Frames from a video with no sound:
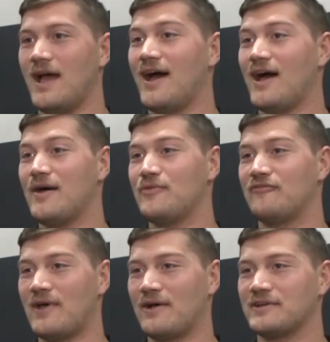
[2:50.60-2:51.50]
Uh, the
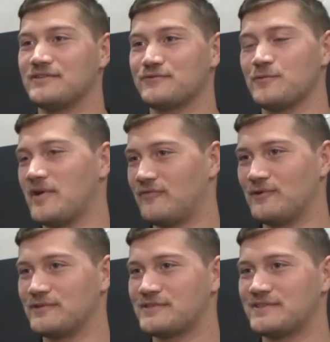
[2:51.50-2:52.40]
Falcons were my
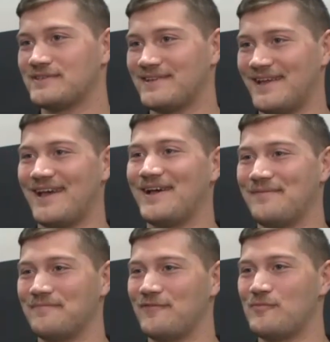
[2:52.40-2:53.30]
first
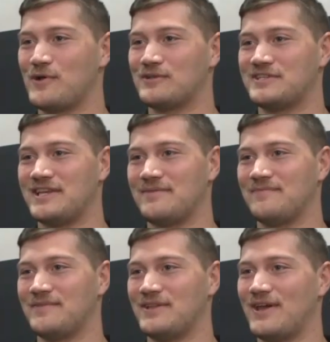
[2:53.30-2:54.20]
um, football team,
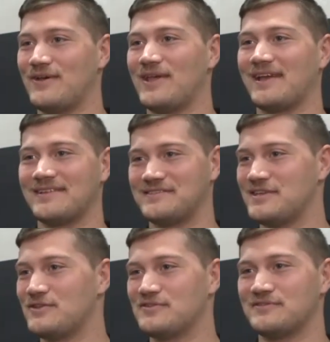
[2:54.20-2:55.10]
you know, like
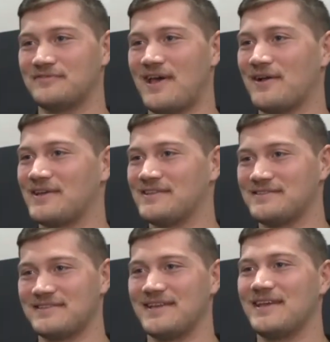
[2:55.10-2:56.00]
Steelers,
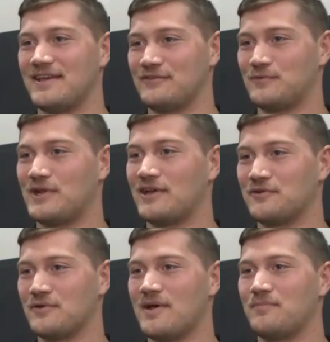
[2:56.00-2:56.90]
Falcons is what I
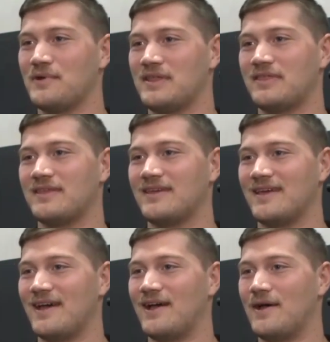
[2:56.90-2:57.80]
grew up with.
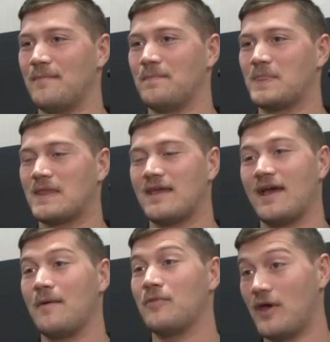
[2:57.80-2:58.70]
Um,
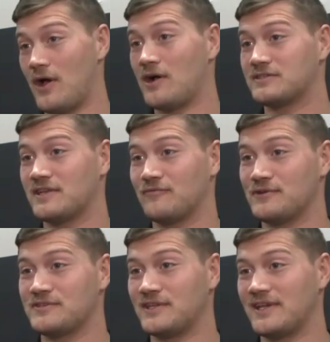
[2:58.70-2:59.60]
the Hawks I've
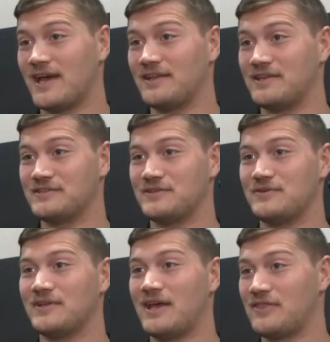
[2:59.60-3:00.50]
recently gotten
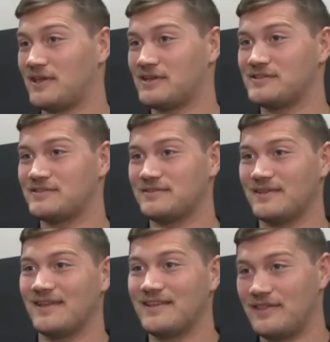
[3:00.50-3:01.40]
into, and I think it's
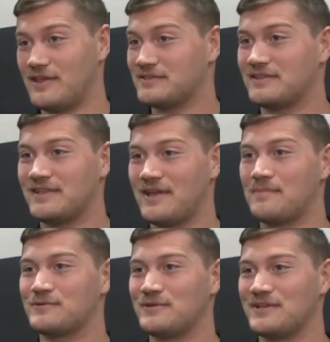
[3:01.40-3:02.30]
the, the
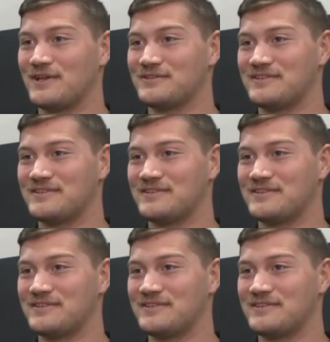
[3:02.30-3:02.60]
opportunity to go